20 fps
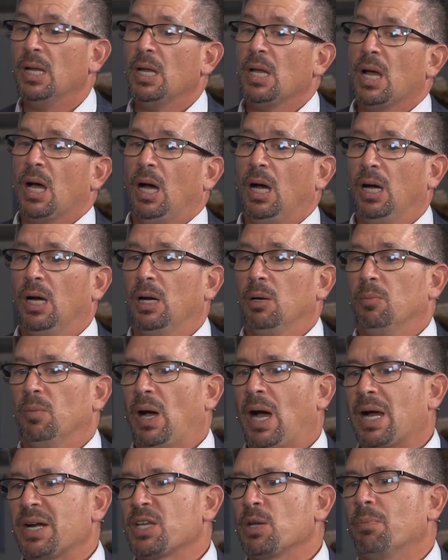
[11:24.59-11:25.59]
Mm -hmm. um,
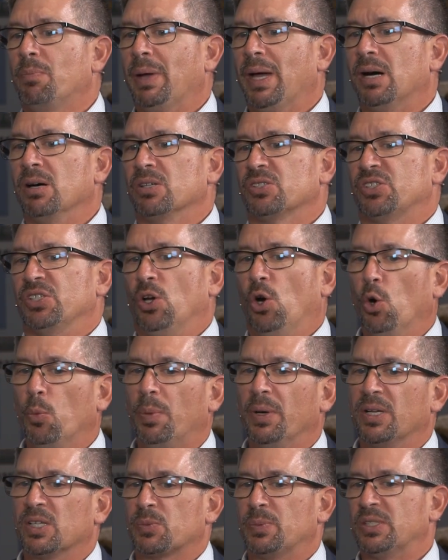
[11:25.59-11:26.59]
how do you balance the
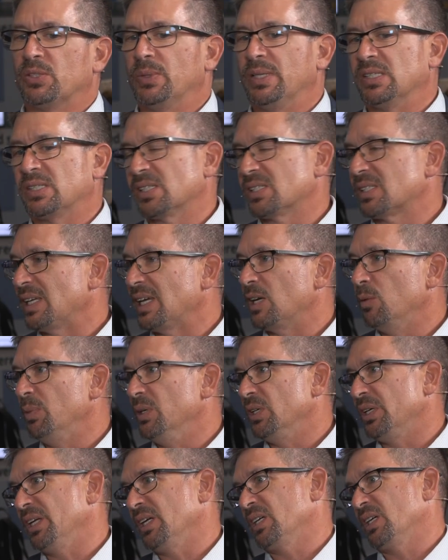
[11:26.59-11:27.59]
openness between
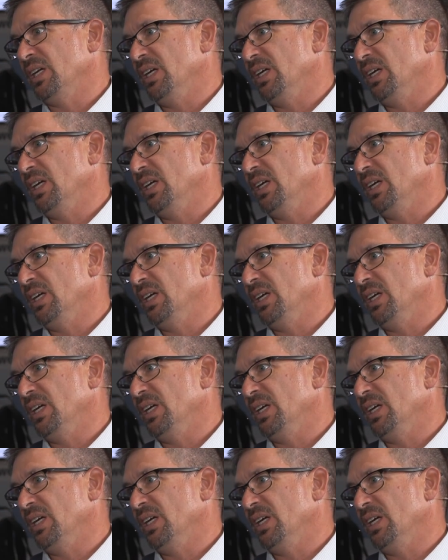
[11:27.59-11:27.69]
sustainability and,